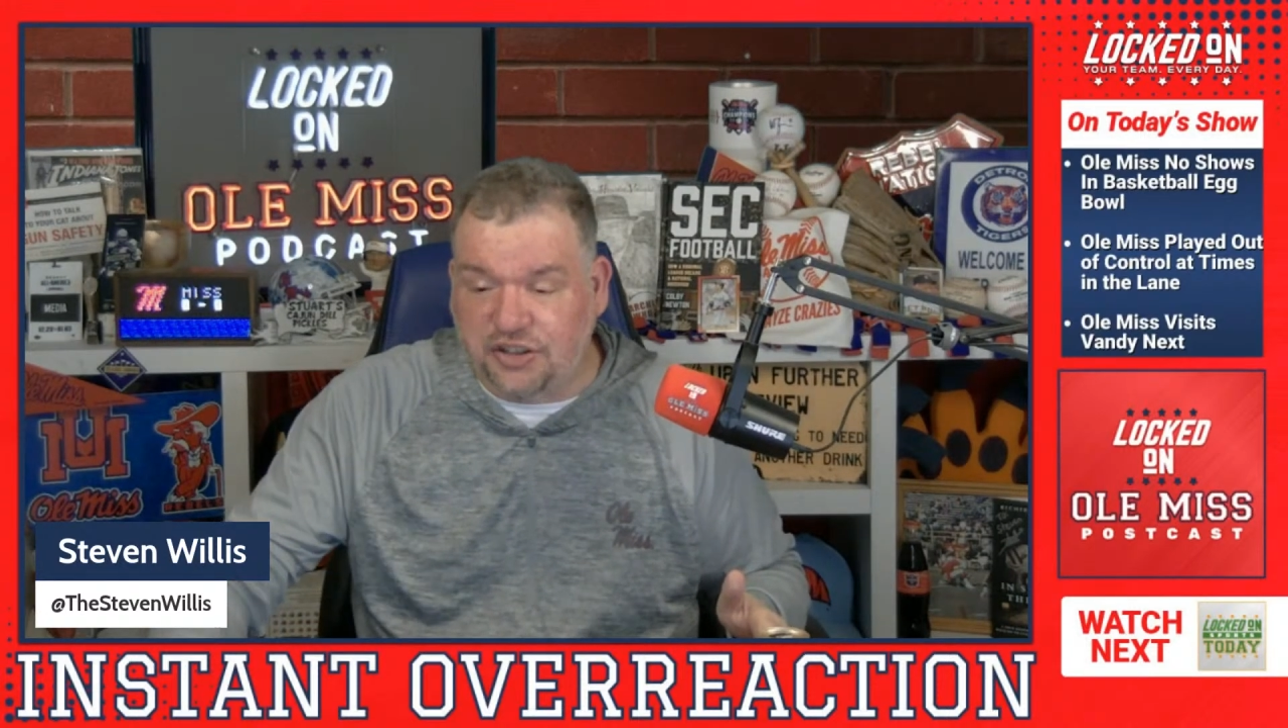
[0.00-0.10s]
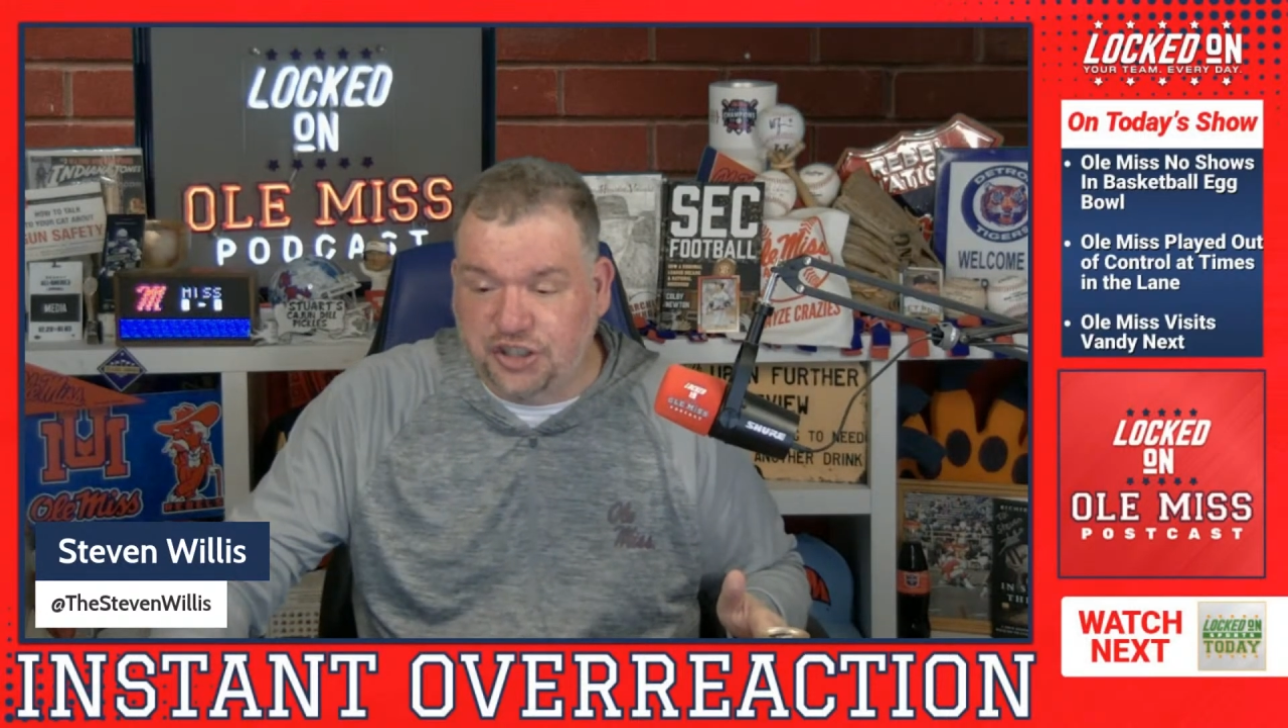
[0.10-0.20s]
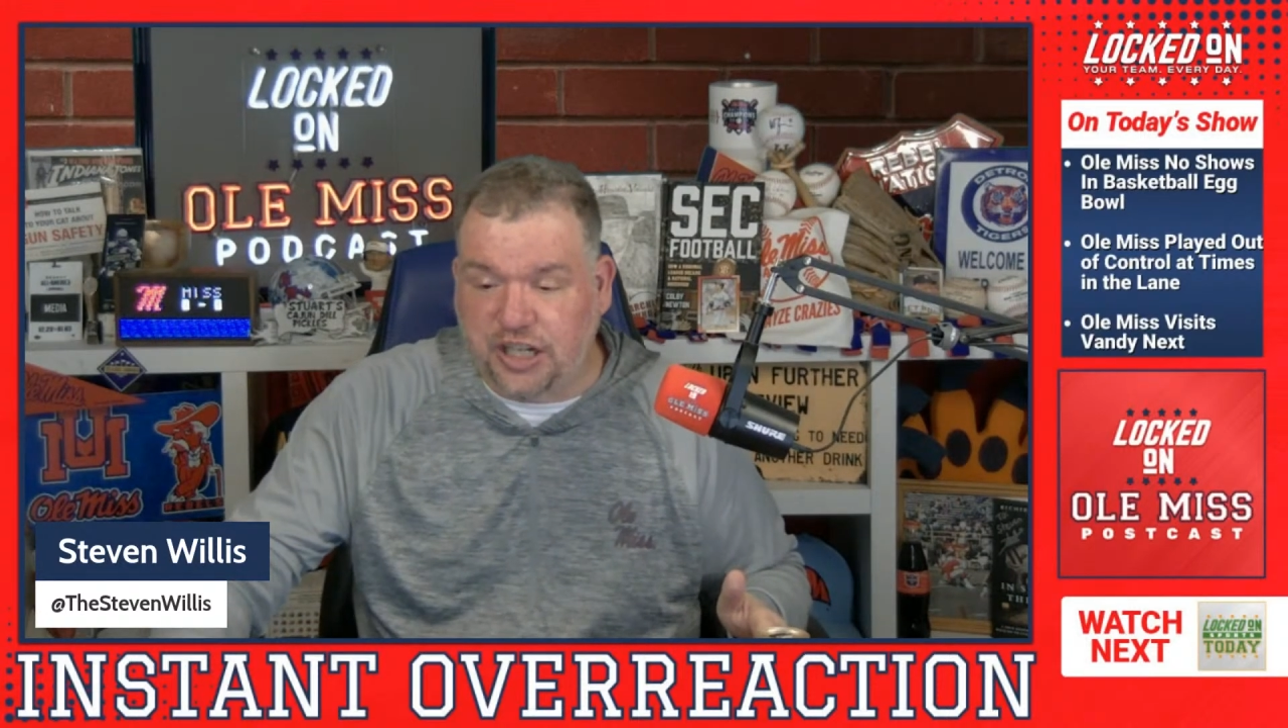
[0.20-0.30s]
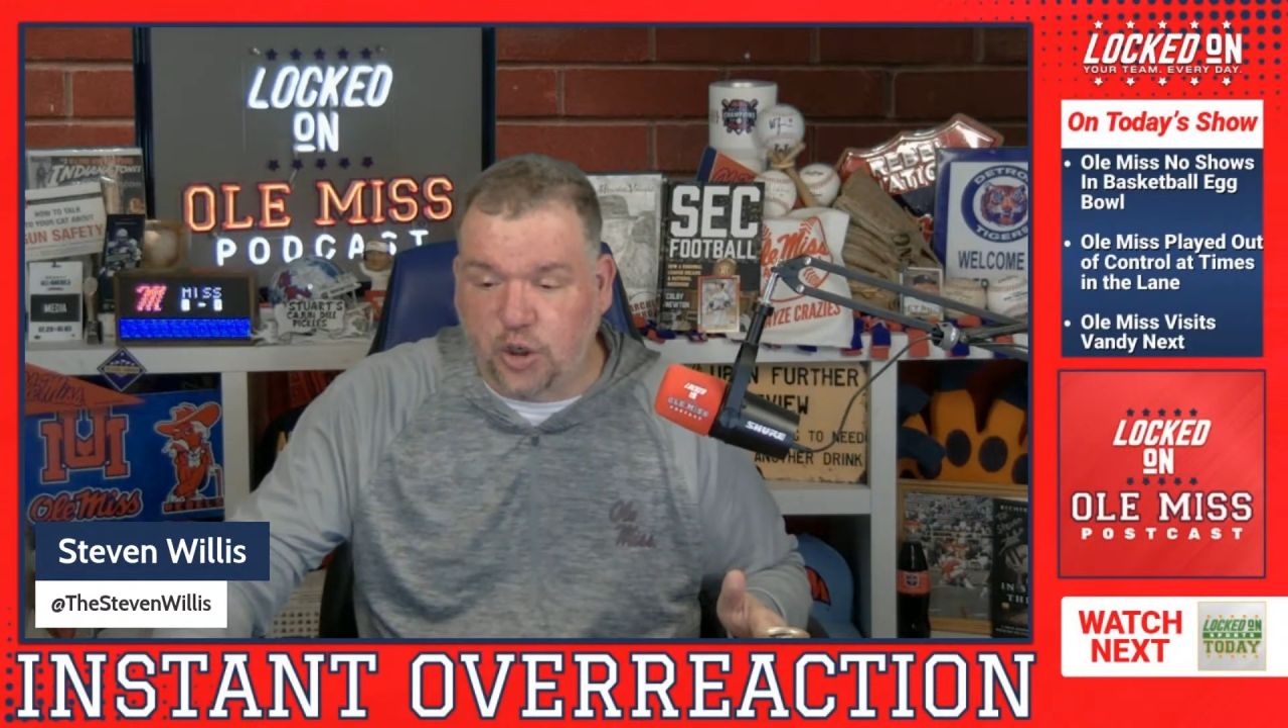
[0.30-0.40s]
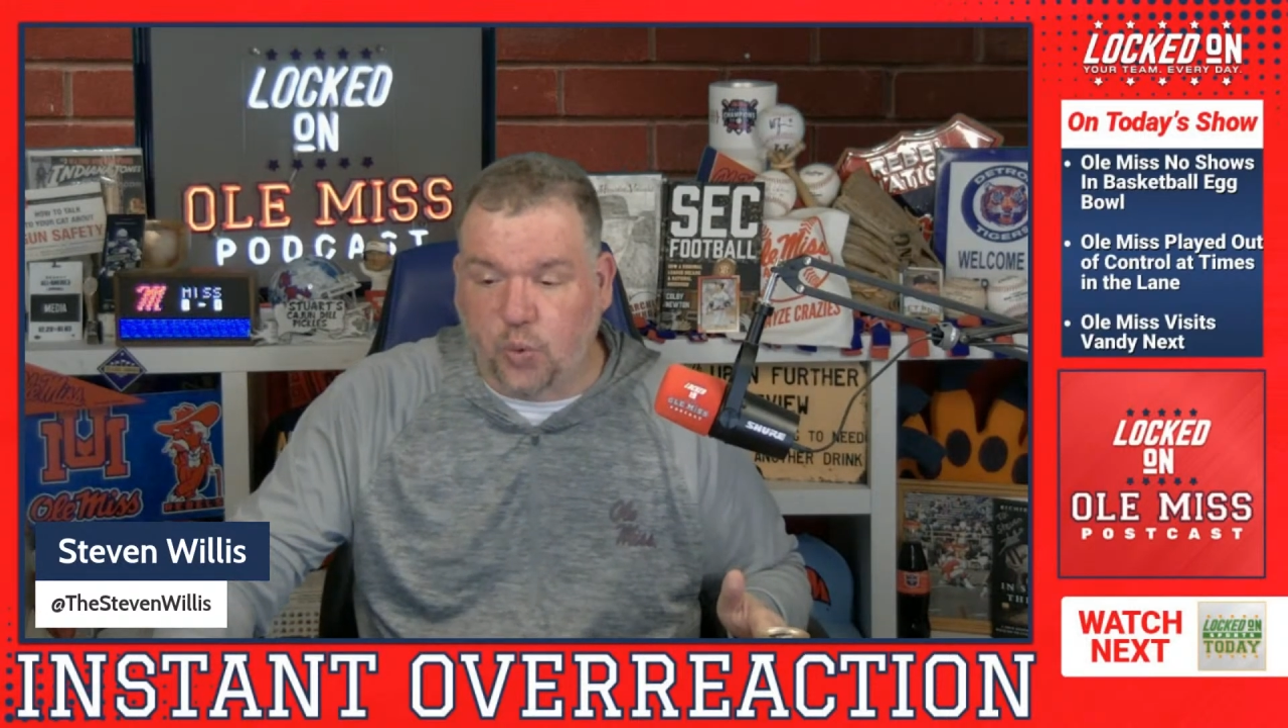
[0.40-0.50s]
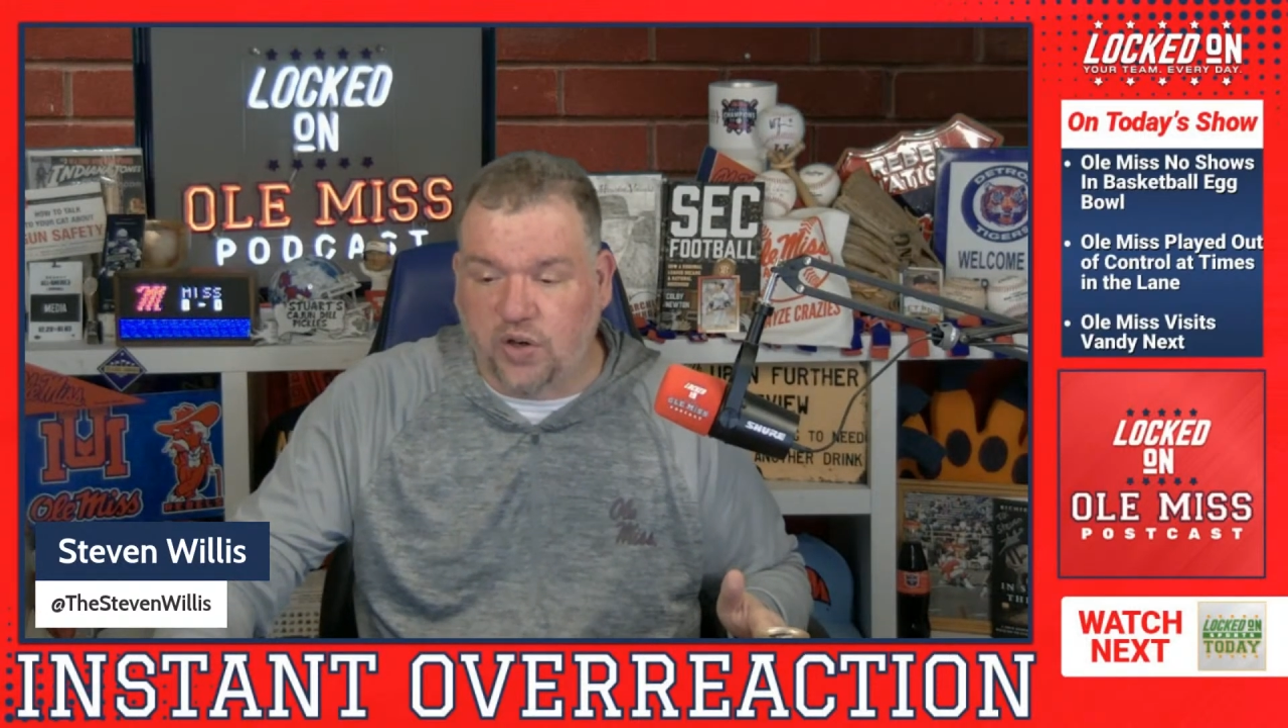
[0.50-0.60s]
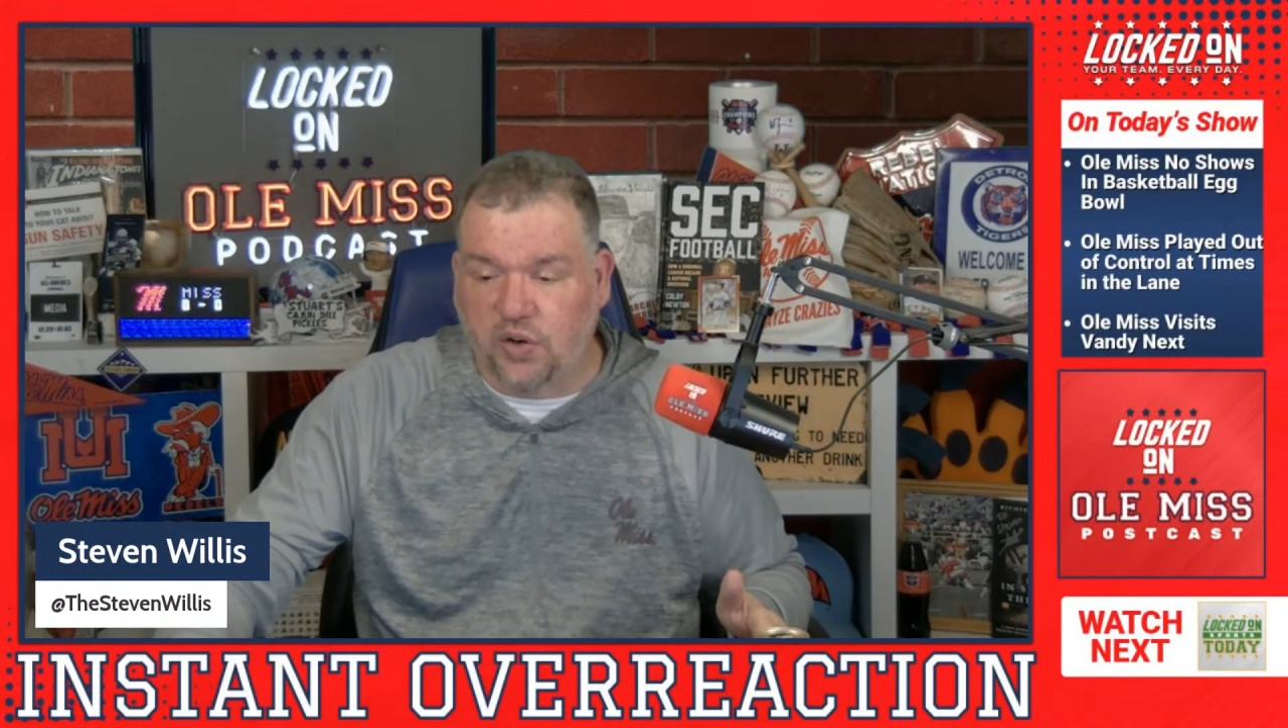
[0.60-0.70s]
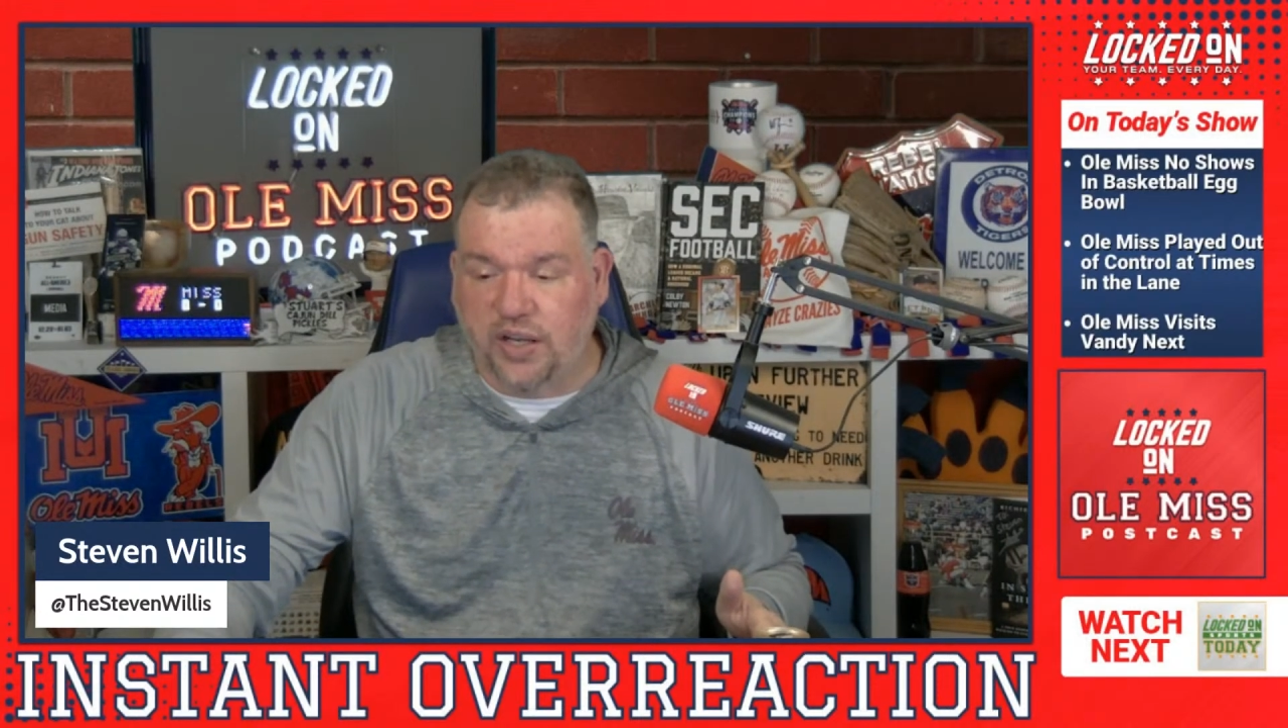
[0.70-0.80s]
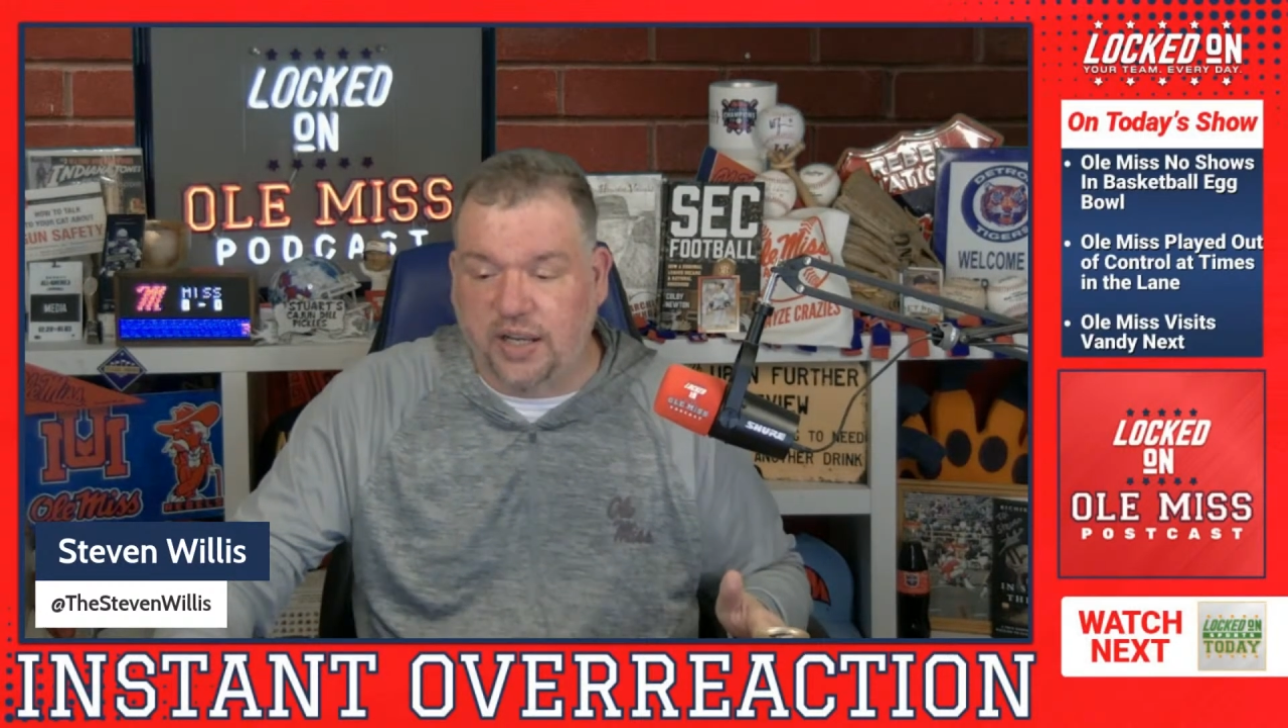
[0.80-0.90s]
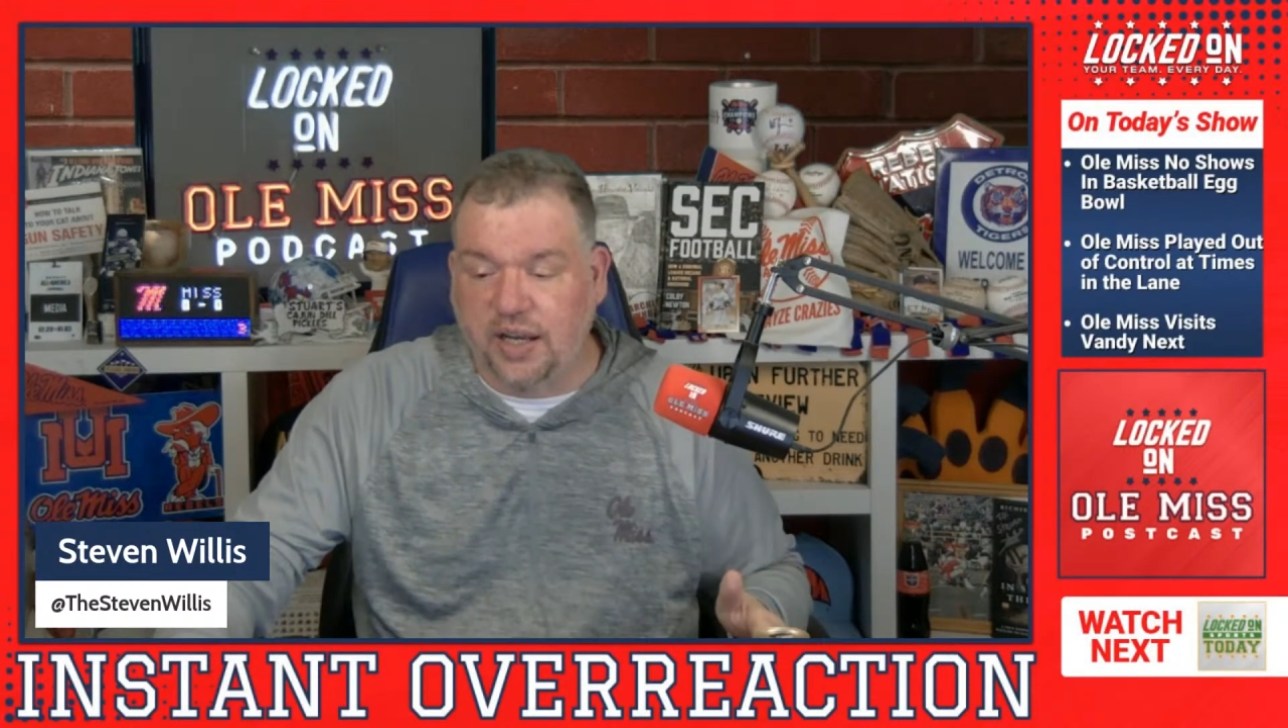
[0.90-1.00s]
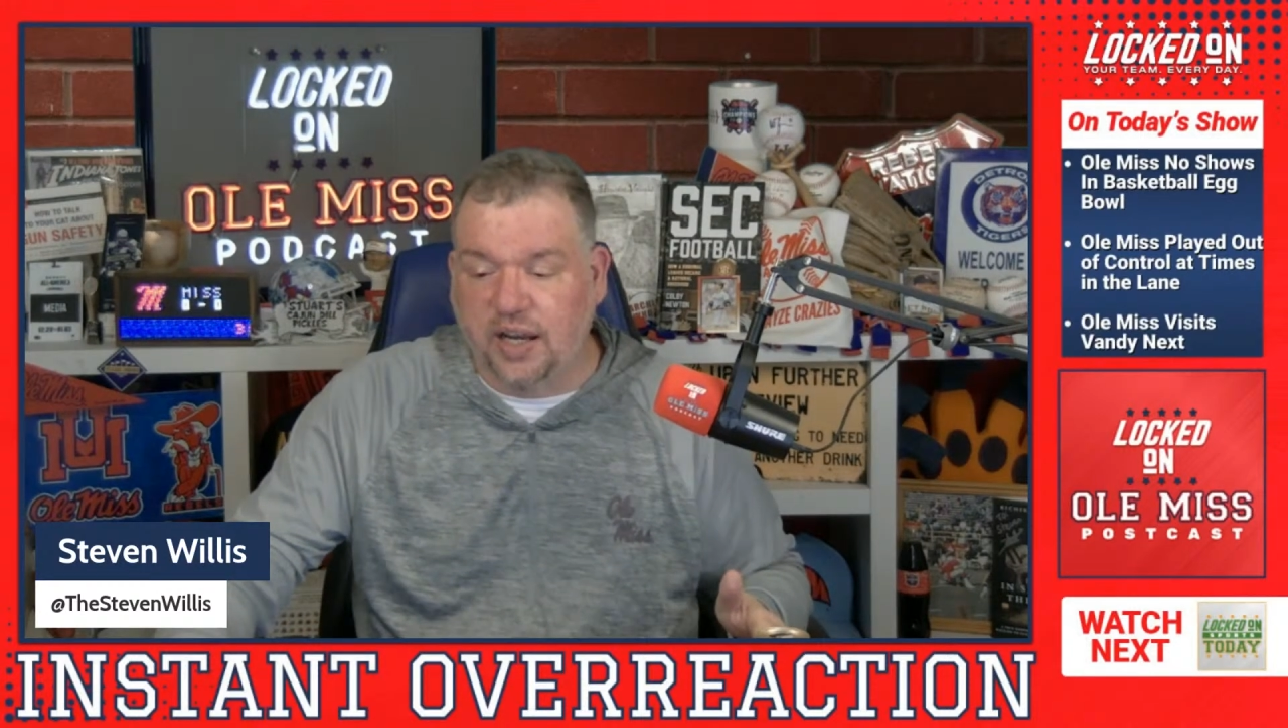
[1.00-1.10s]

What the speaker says: genuinely